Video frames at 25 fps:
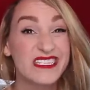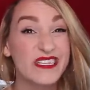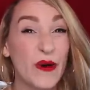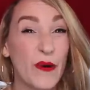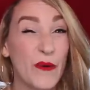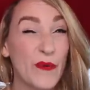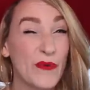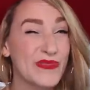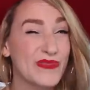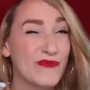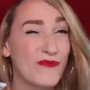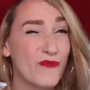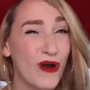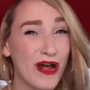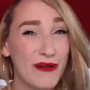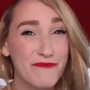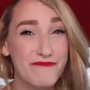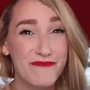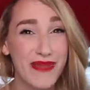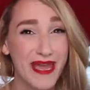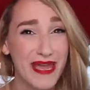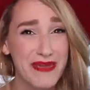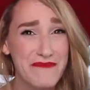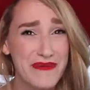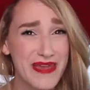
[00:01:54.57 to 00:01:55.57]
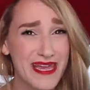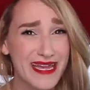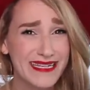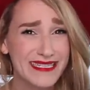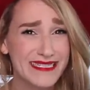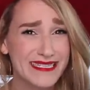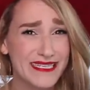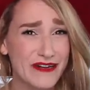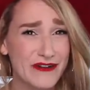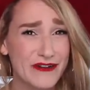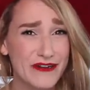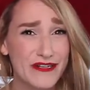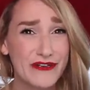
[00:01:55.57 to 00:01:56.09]
so what may be
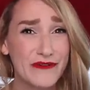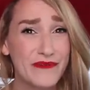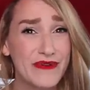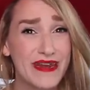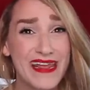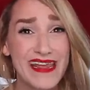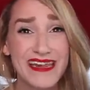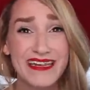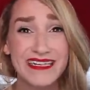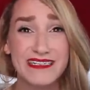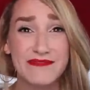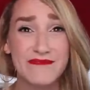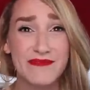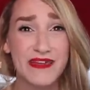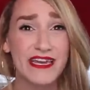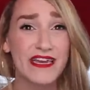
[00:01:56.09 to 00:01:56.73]
considered unique to